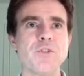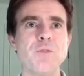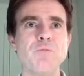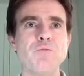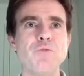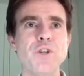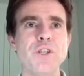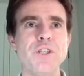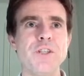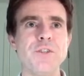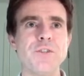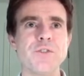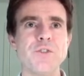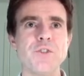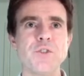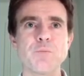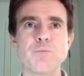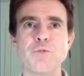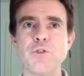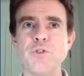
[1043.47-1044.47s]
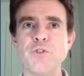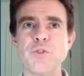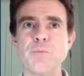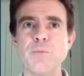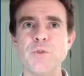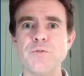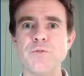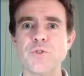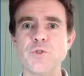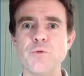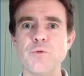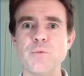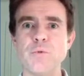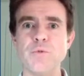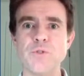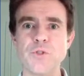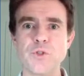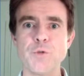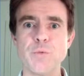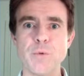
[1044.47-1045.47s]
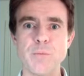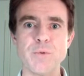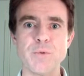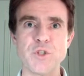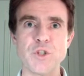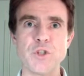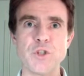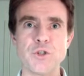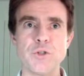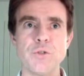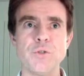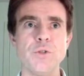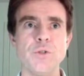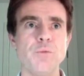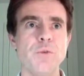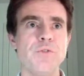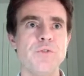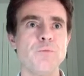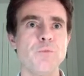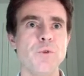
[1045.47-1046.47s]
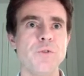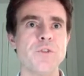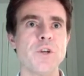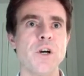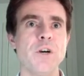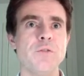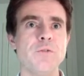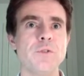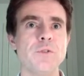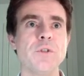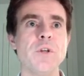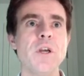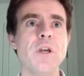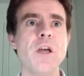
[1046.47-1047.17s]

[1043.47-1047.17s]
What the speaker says: And really, it's this principle of superposition that we've covered.